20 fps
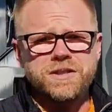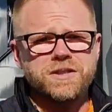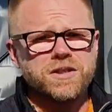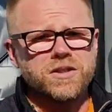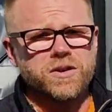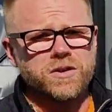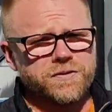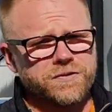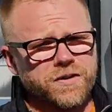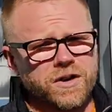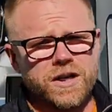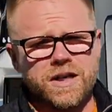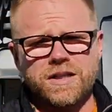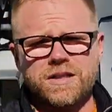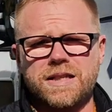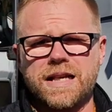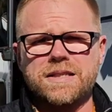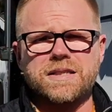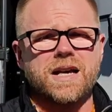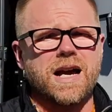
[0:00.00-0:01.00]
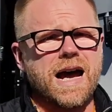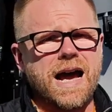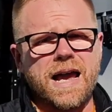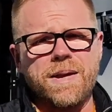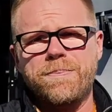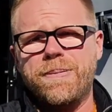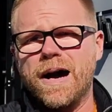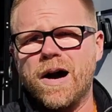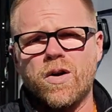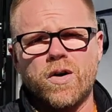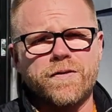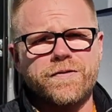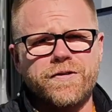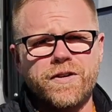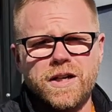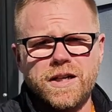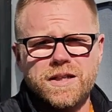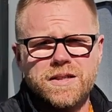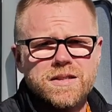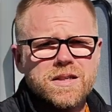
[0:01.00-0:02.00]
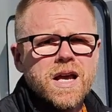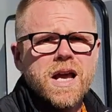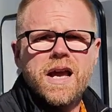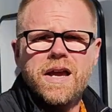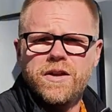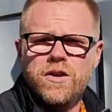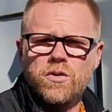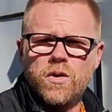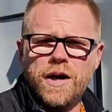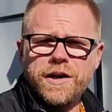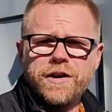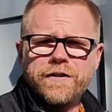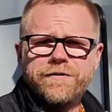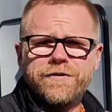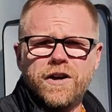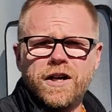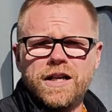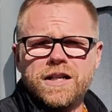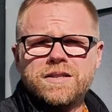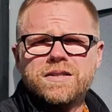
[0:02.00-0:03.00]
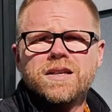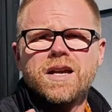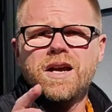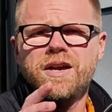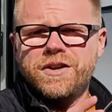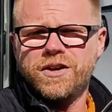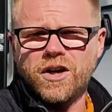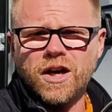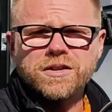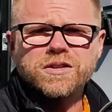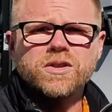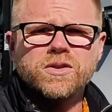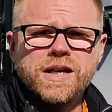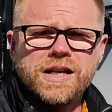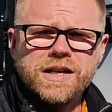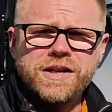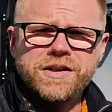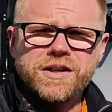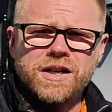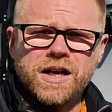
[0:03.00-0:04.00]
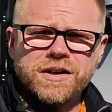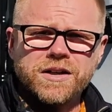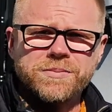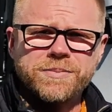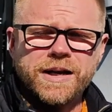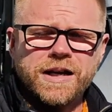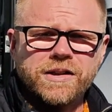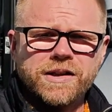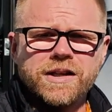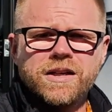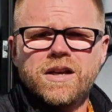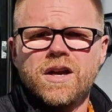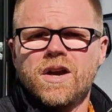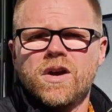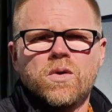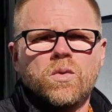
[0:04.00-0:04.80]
BTU furnace. That's a high power furnace. You run your furnace, you're also heating your underbelly.